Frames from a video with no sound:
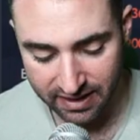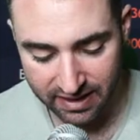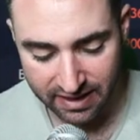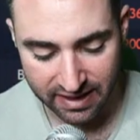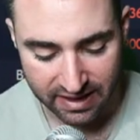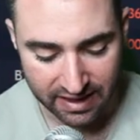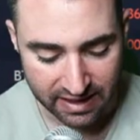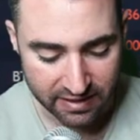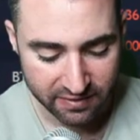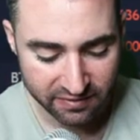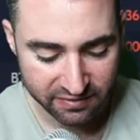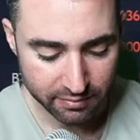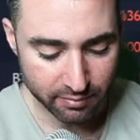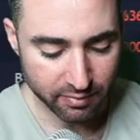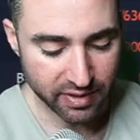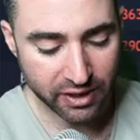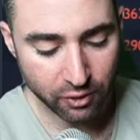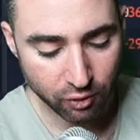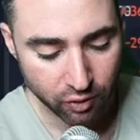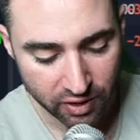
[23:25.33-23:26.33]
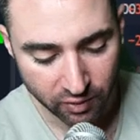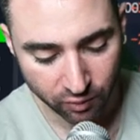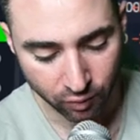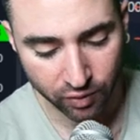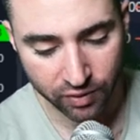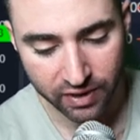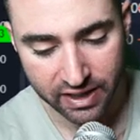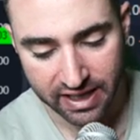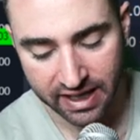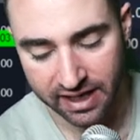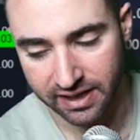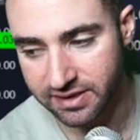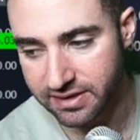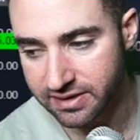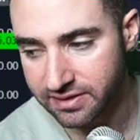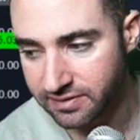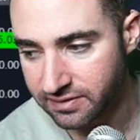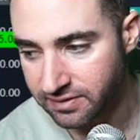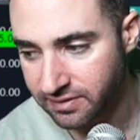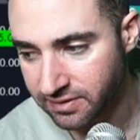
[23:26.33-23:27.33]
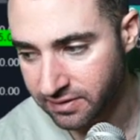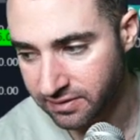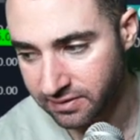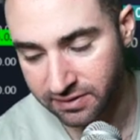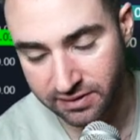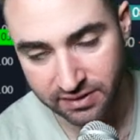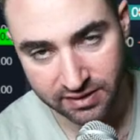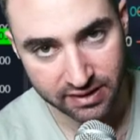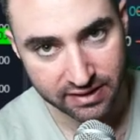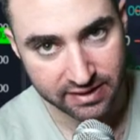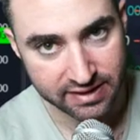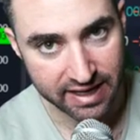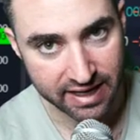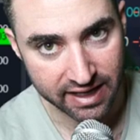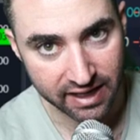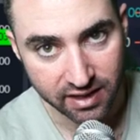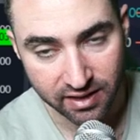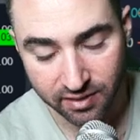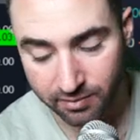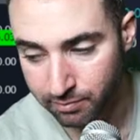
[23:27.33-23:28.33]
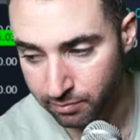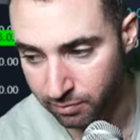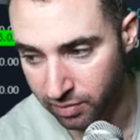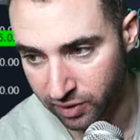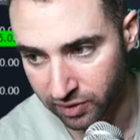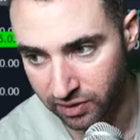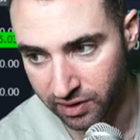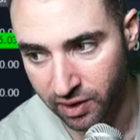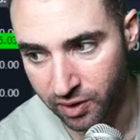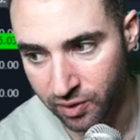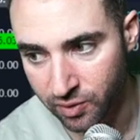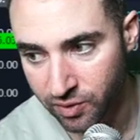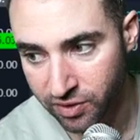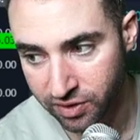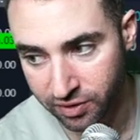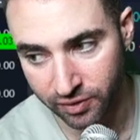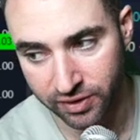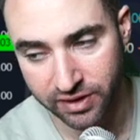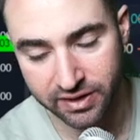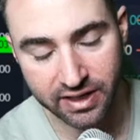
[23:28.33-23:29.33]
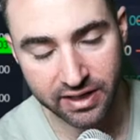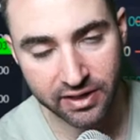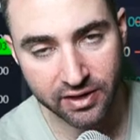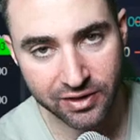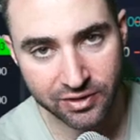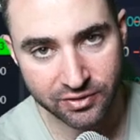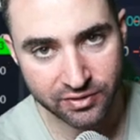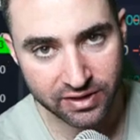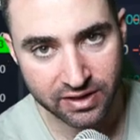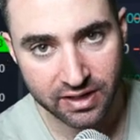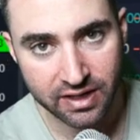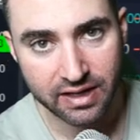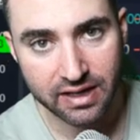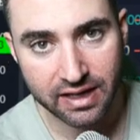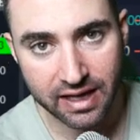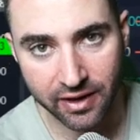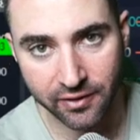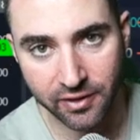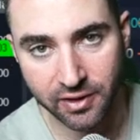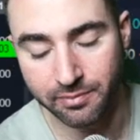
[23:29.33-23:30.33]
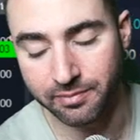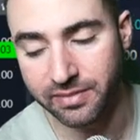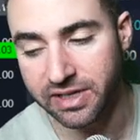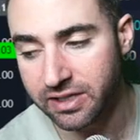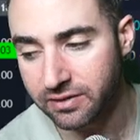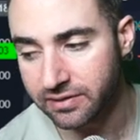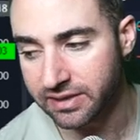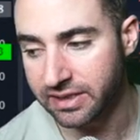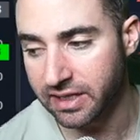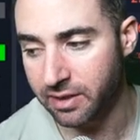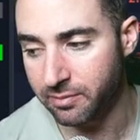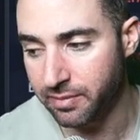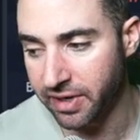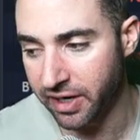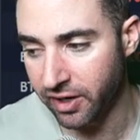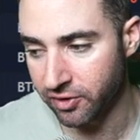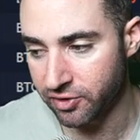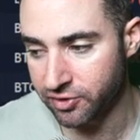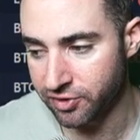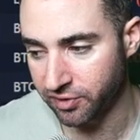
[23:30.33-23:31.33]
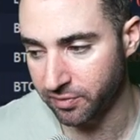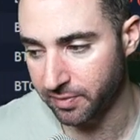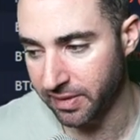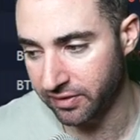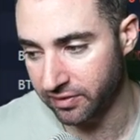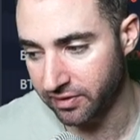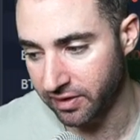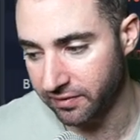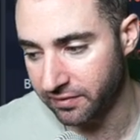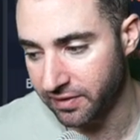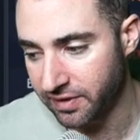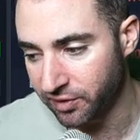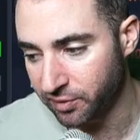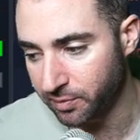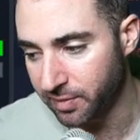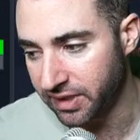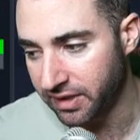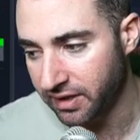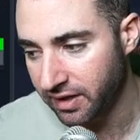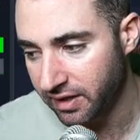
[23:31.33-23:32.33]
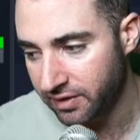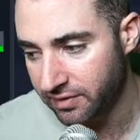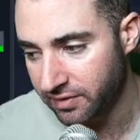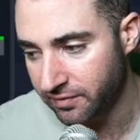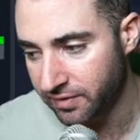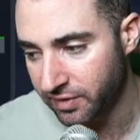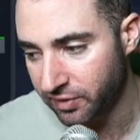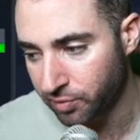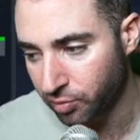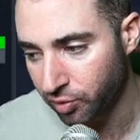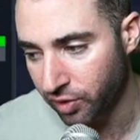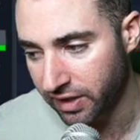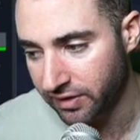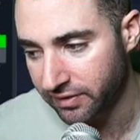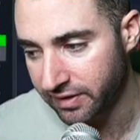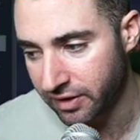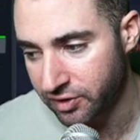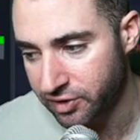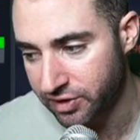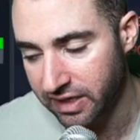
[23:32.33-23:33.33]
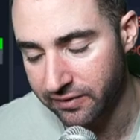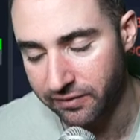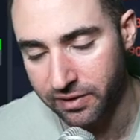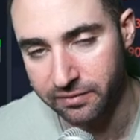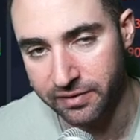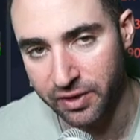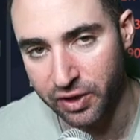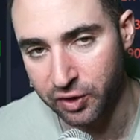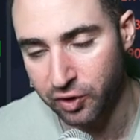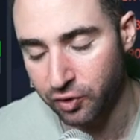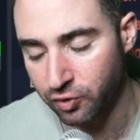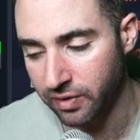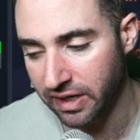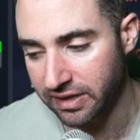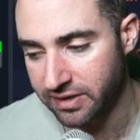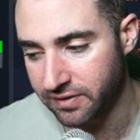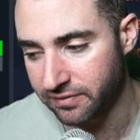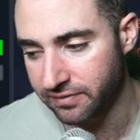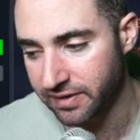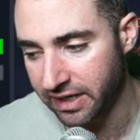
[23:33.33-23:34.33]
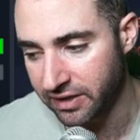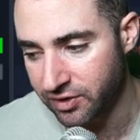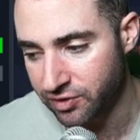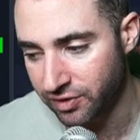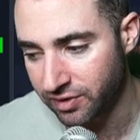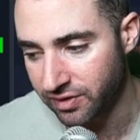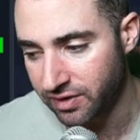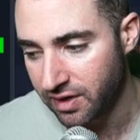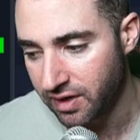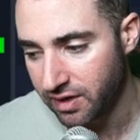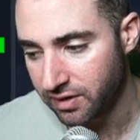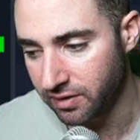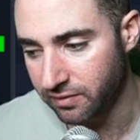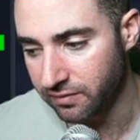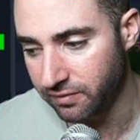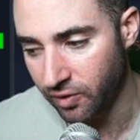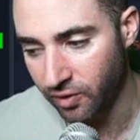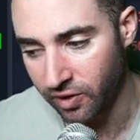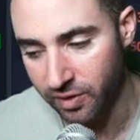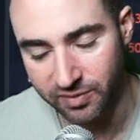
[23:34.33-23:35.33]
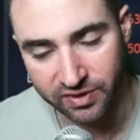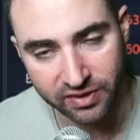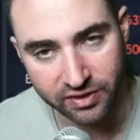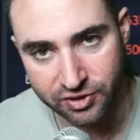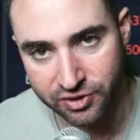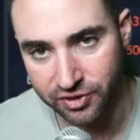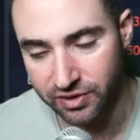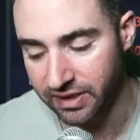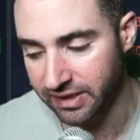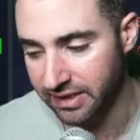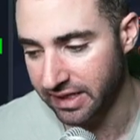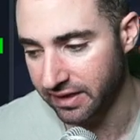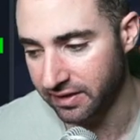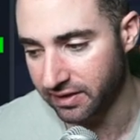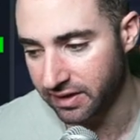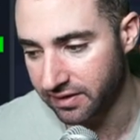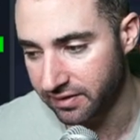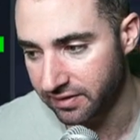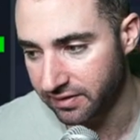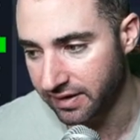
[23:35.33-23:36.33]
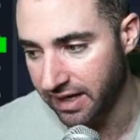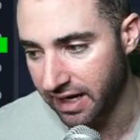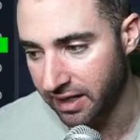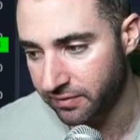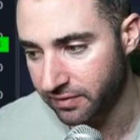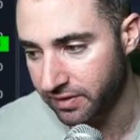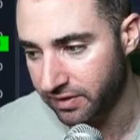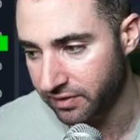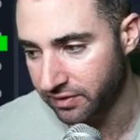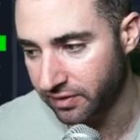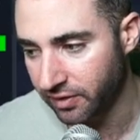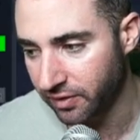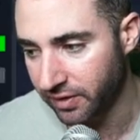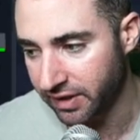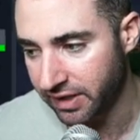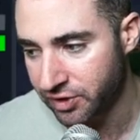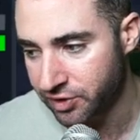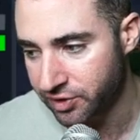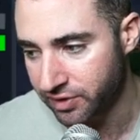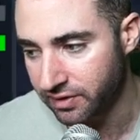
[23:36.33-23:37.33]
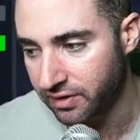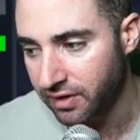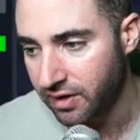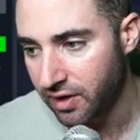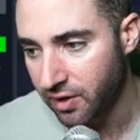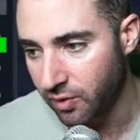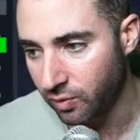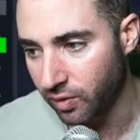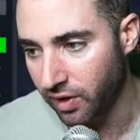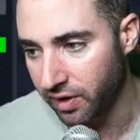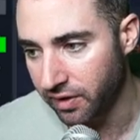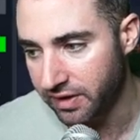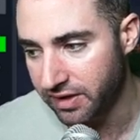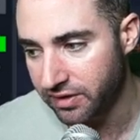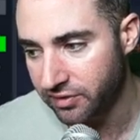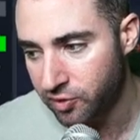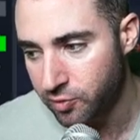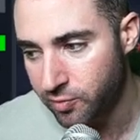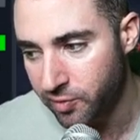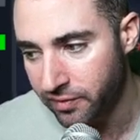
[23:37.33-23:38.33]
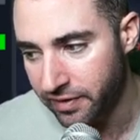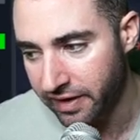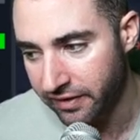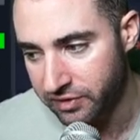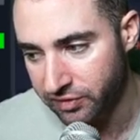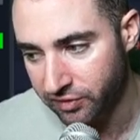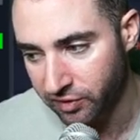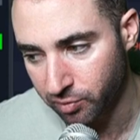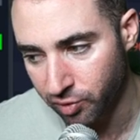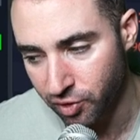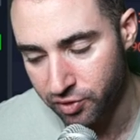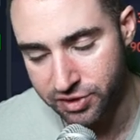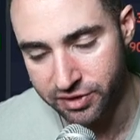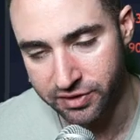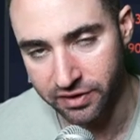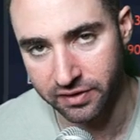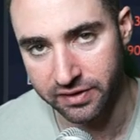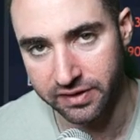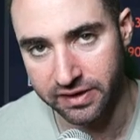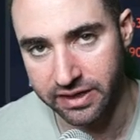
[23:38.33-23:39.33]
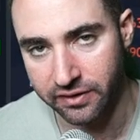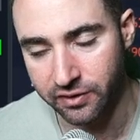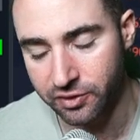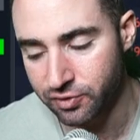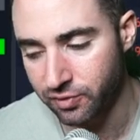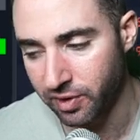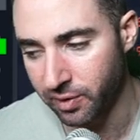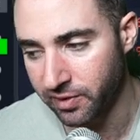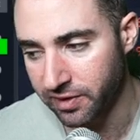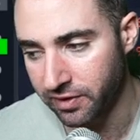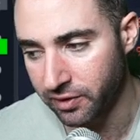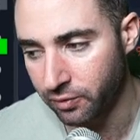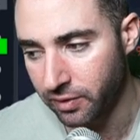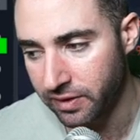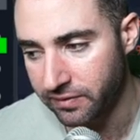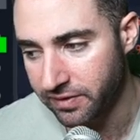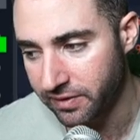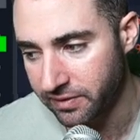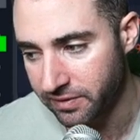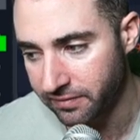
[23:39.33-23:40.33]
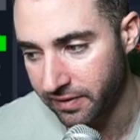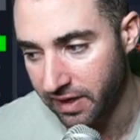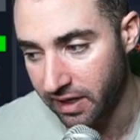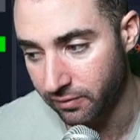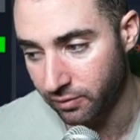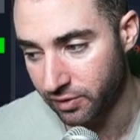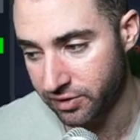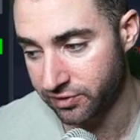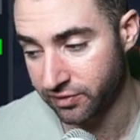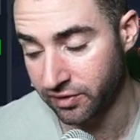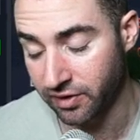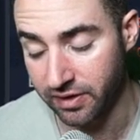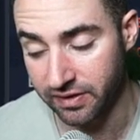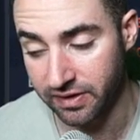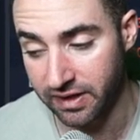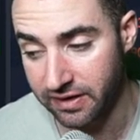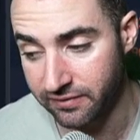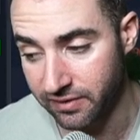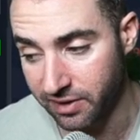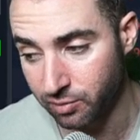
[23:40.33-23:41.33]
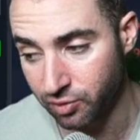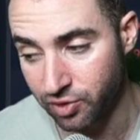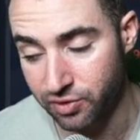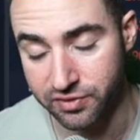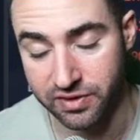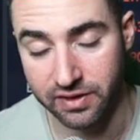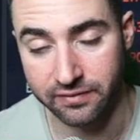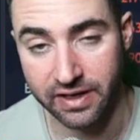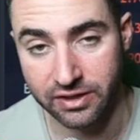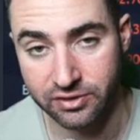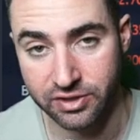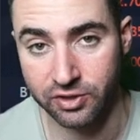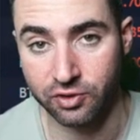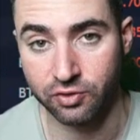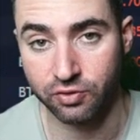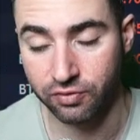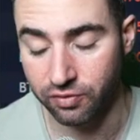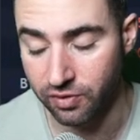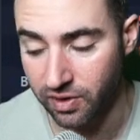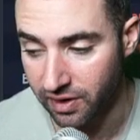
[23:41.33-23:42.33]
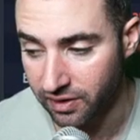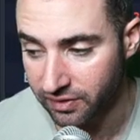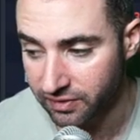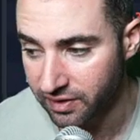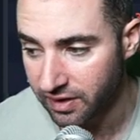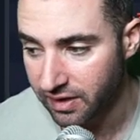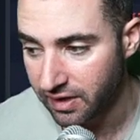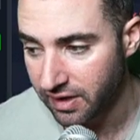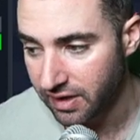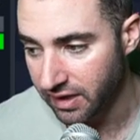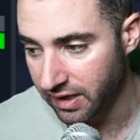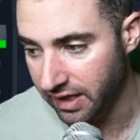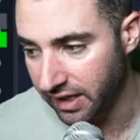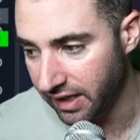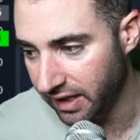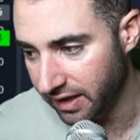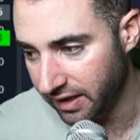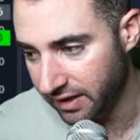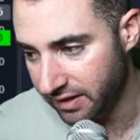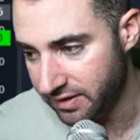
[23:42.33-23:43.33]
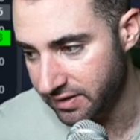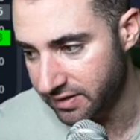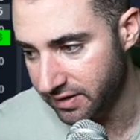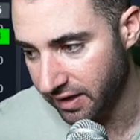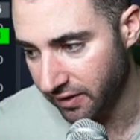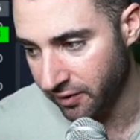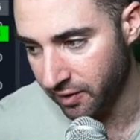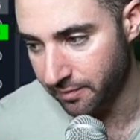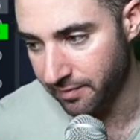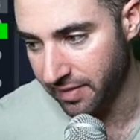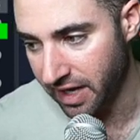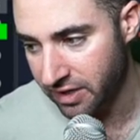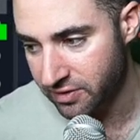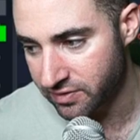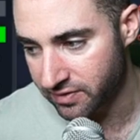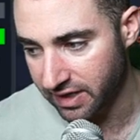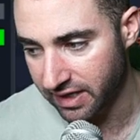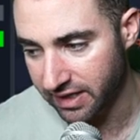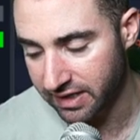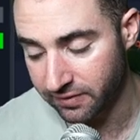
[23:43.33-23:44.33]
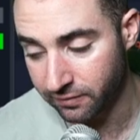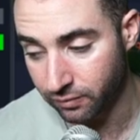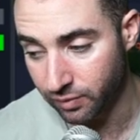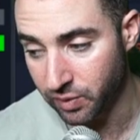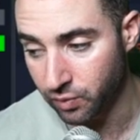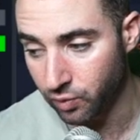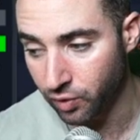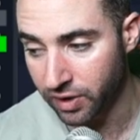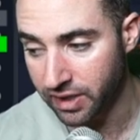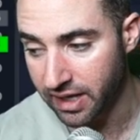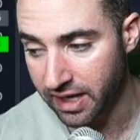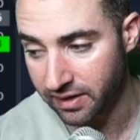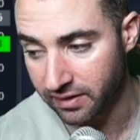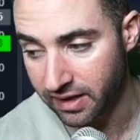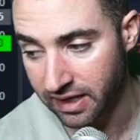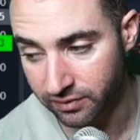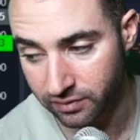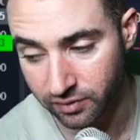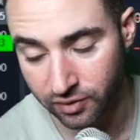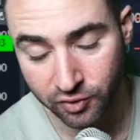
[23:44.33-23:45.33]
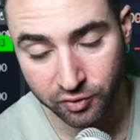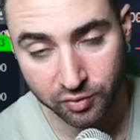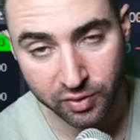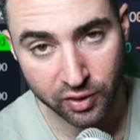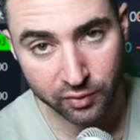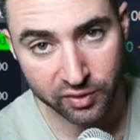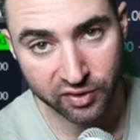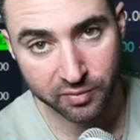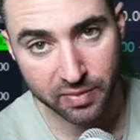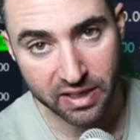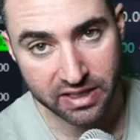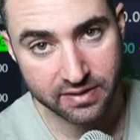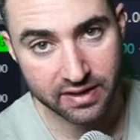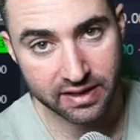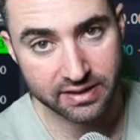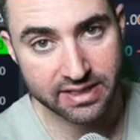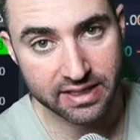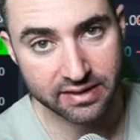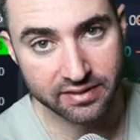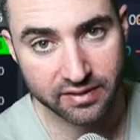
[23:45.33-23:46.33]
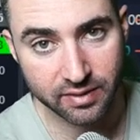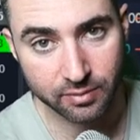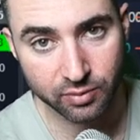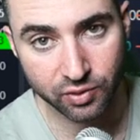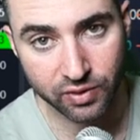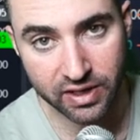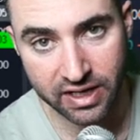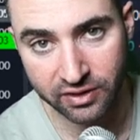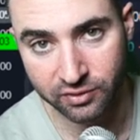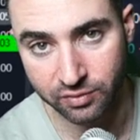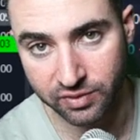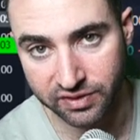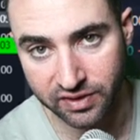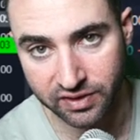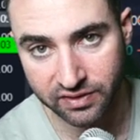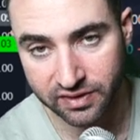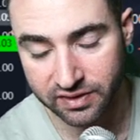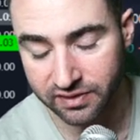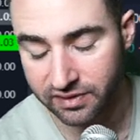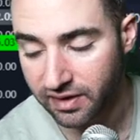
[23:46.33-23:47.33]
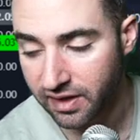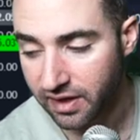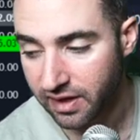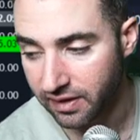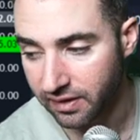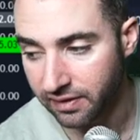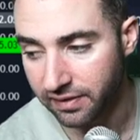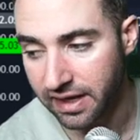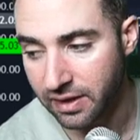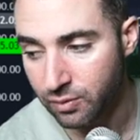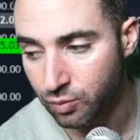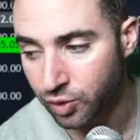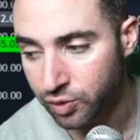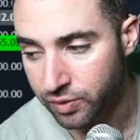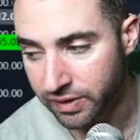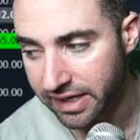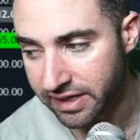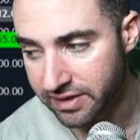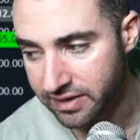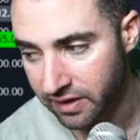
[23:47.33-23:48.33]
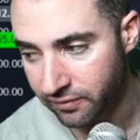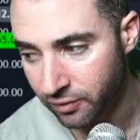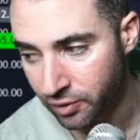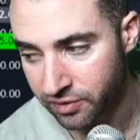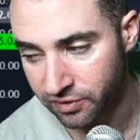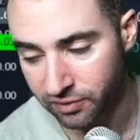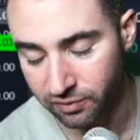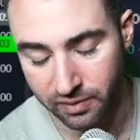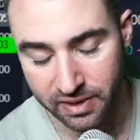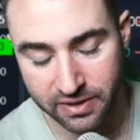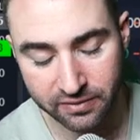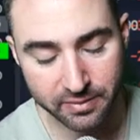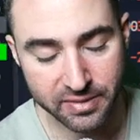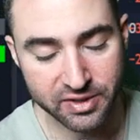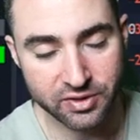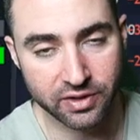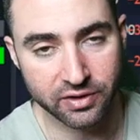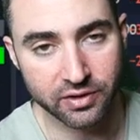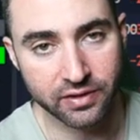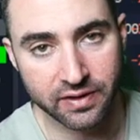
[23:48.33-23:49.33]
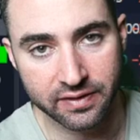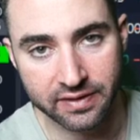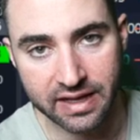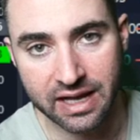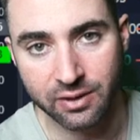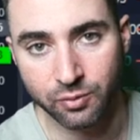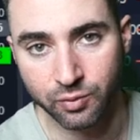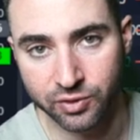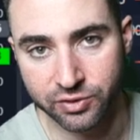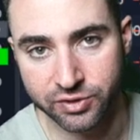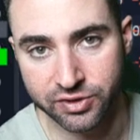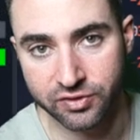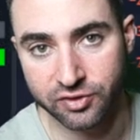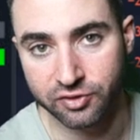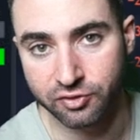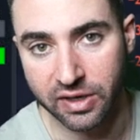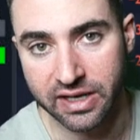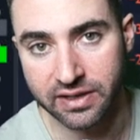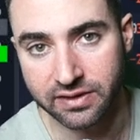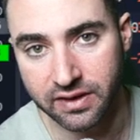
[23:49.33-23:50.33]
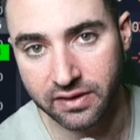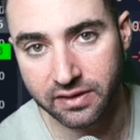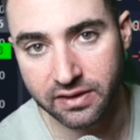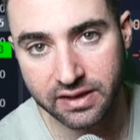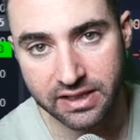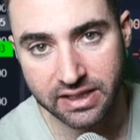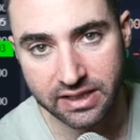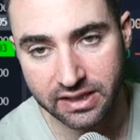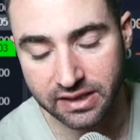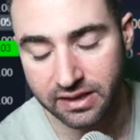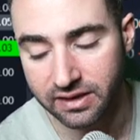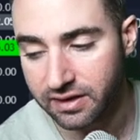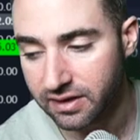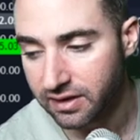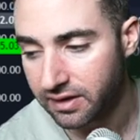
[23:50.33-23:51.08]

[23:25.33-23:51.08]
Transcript: if Bitcoin were to end today below 3,900, I would immediately get bearish just based off this because of this price action having a very corrective nature. The volume signature, again, that of consolidation. While these two moving averages approach each other, the yellow 21 and the green 55, which, sorry, they haven't approached, they've actually crossed. And I would imagine that if we were to end, as long as we are respecting that 10 simple as resistance, they will gain divergence away from each other, and that will just strengthen the...